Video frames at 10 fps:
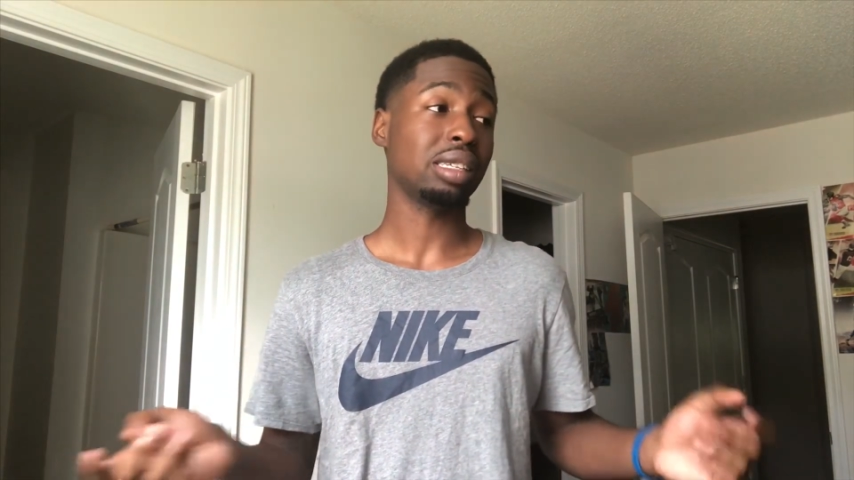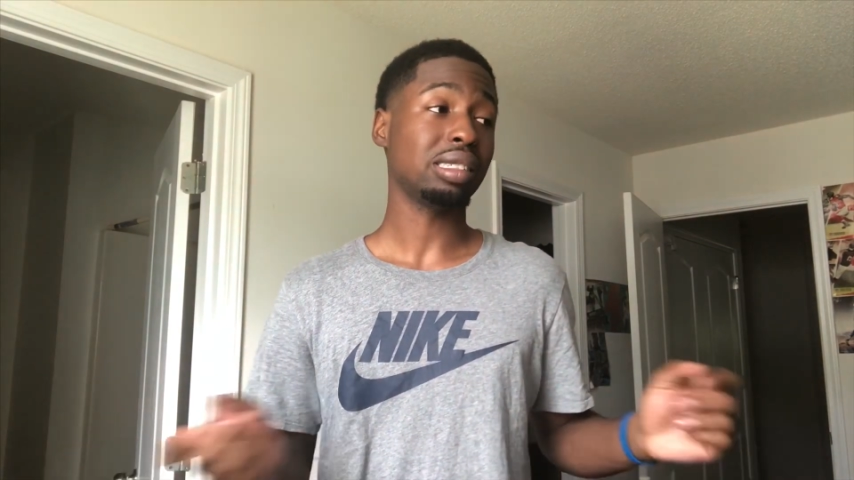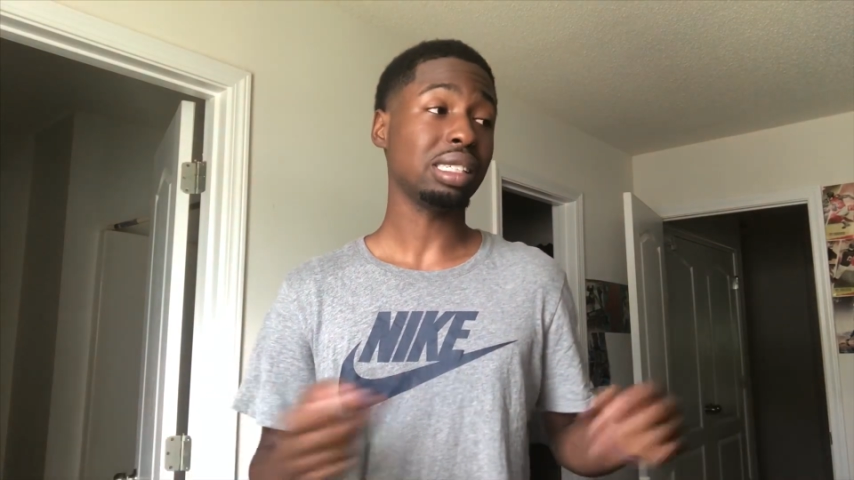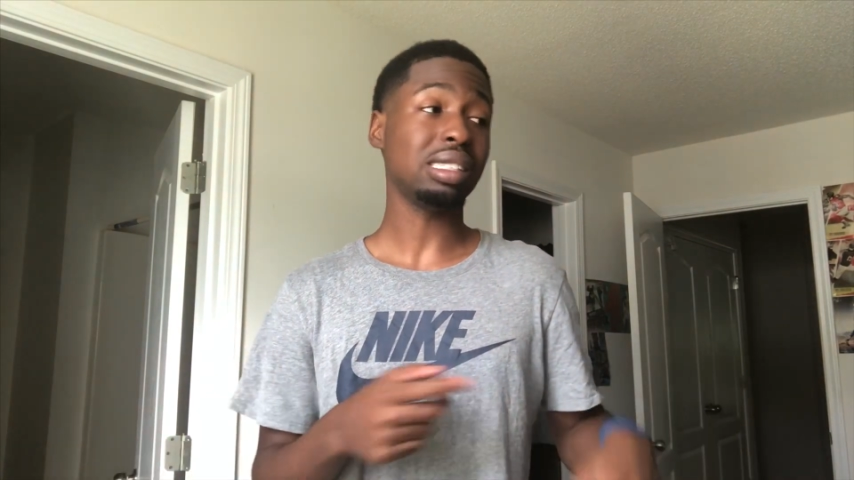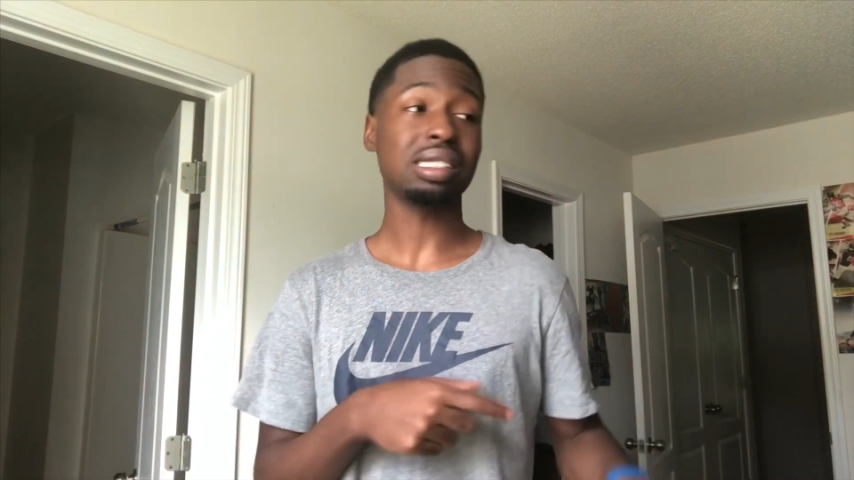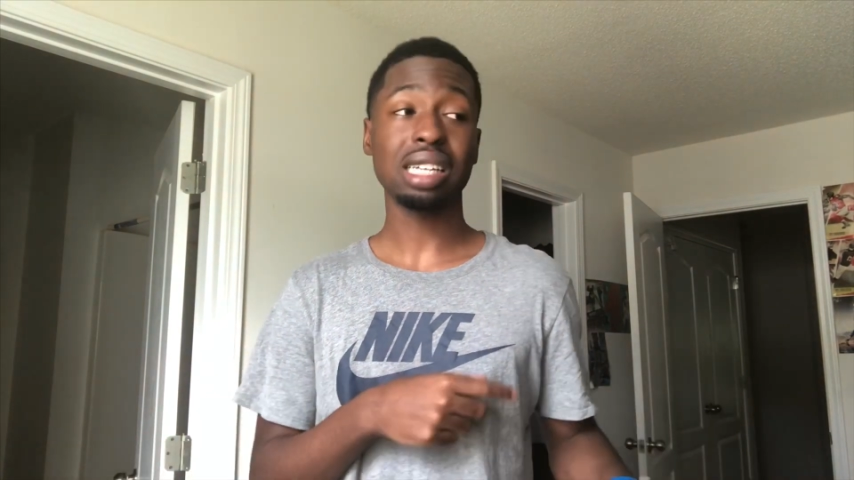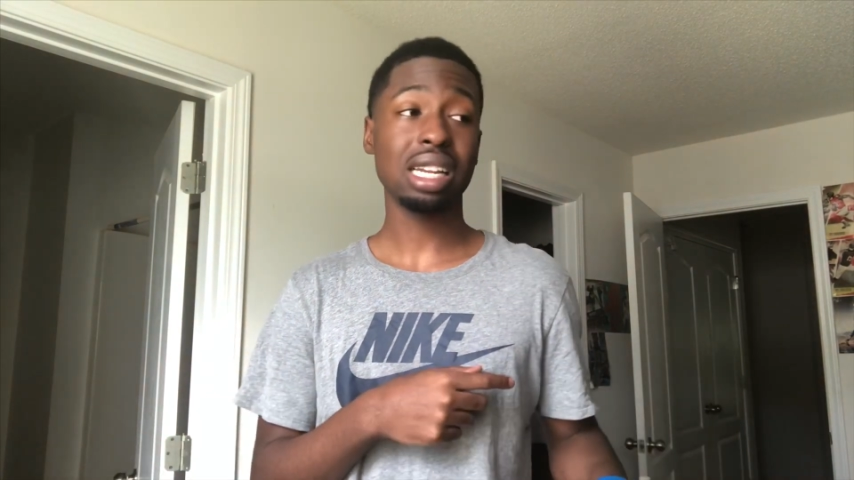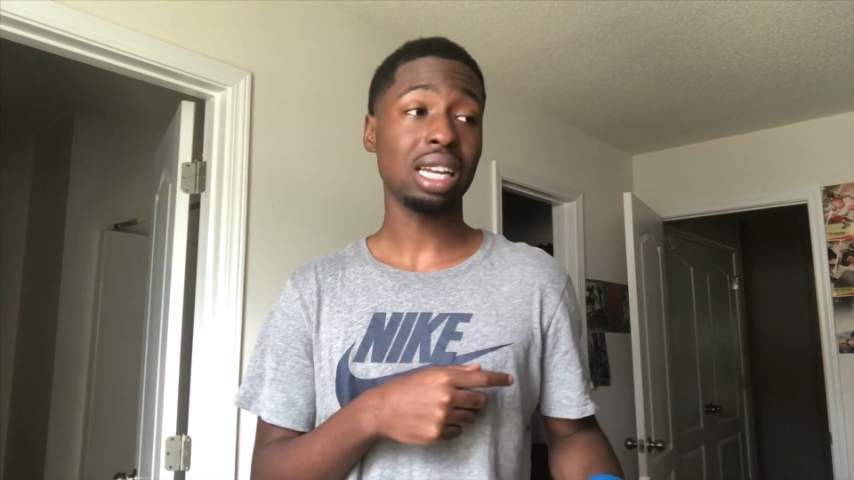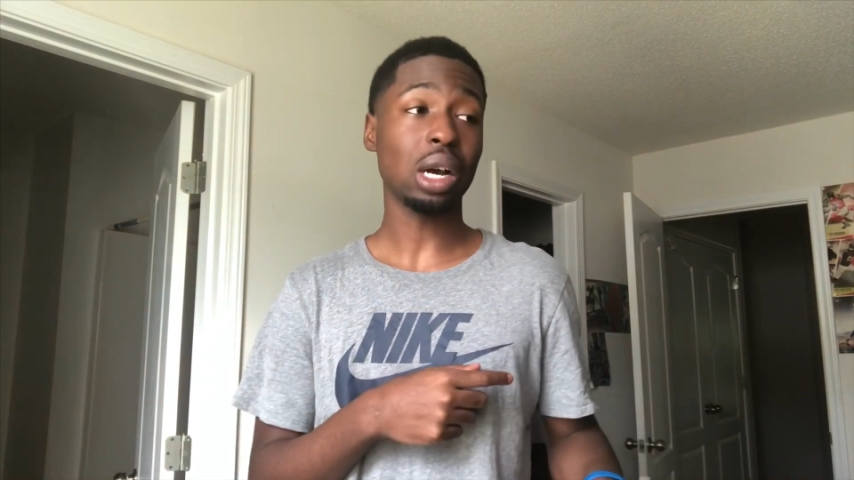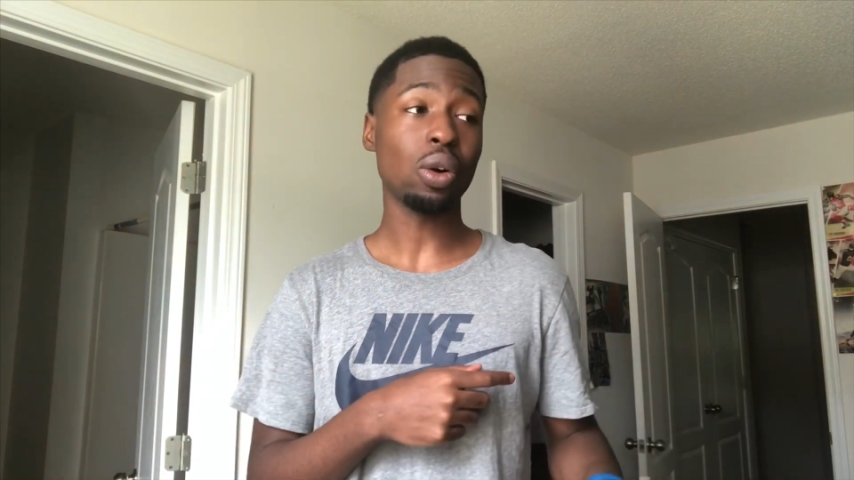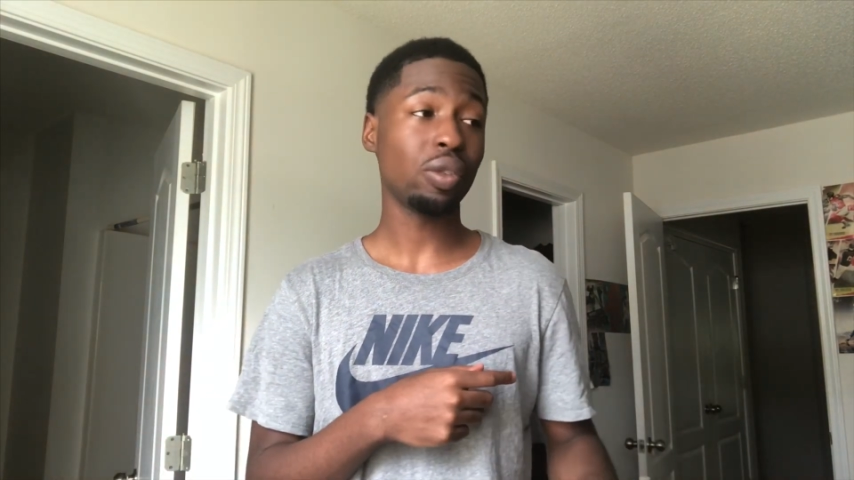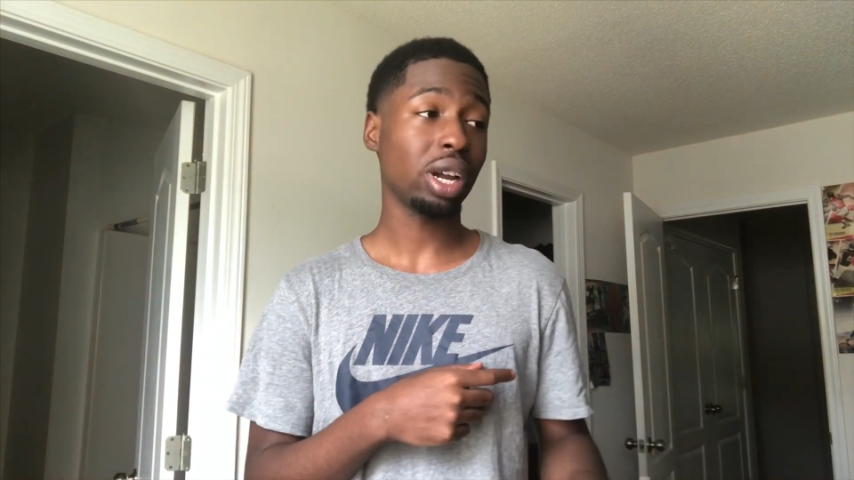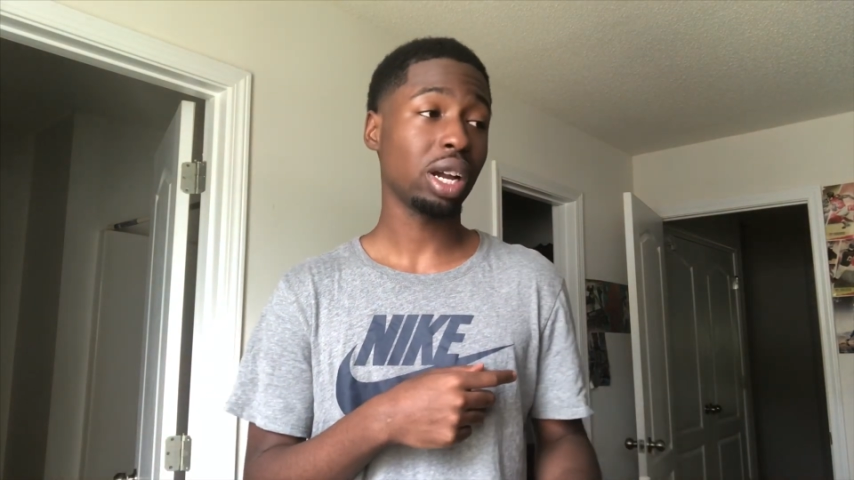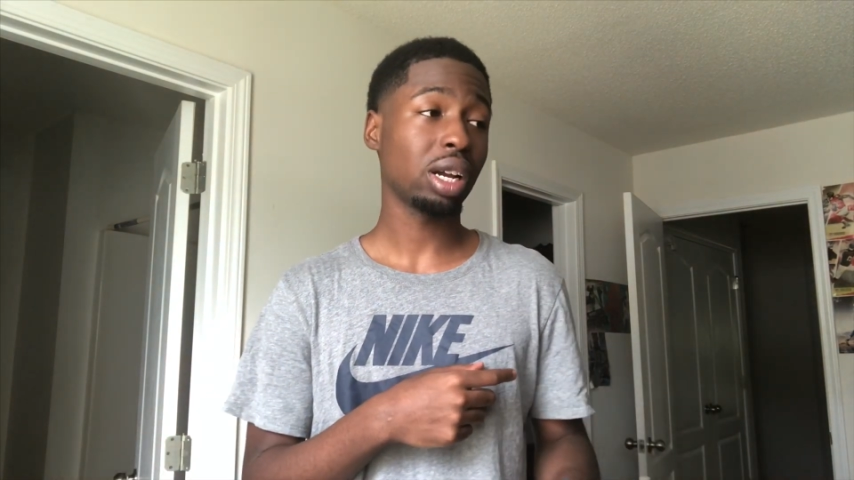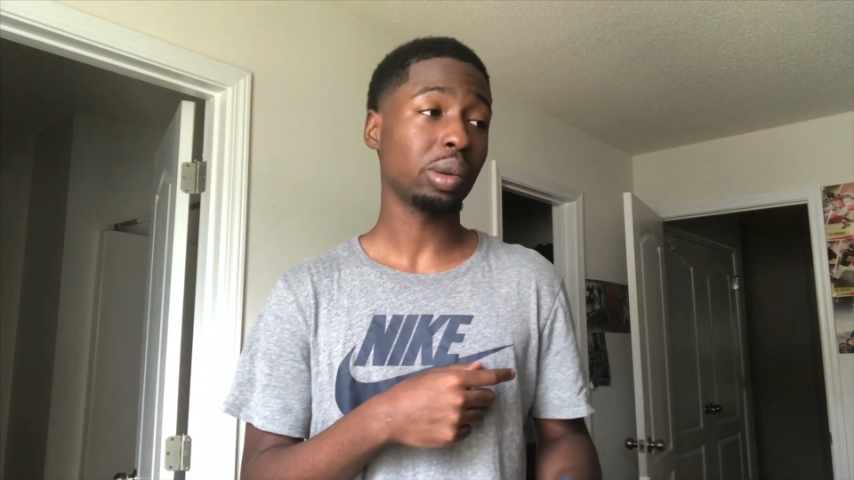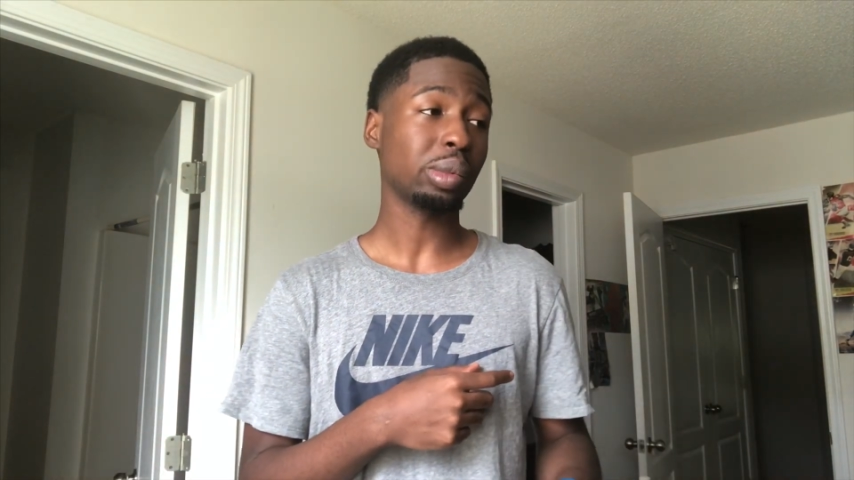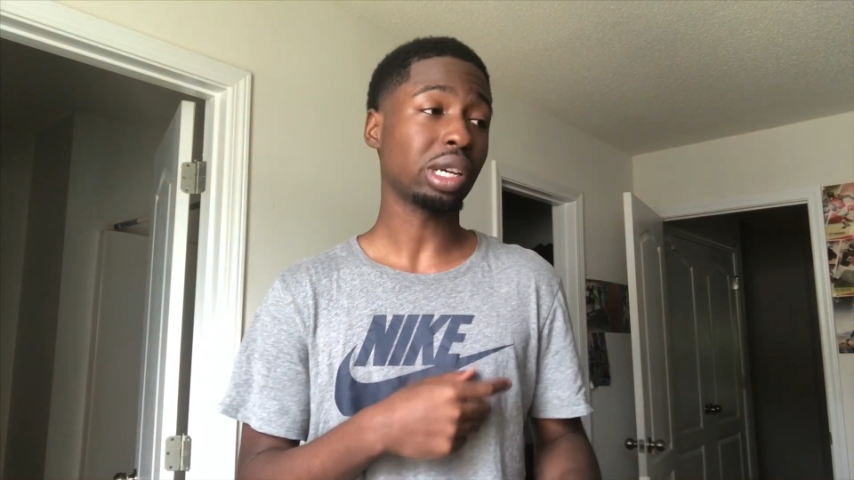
see Sydney over here,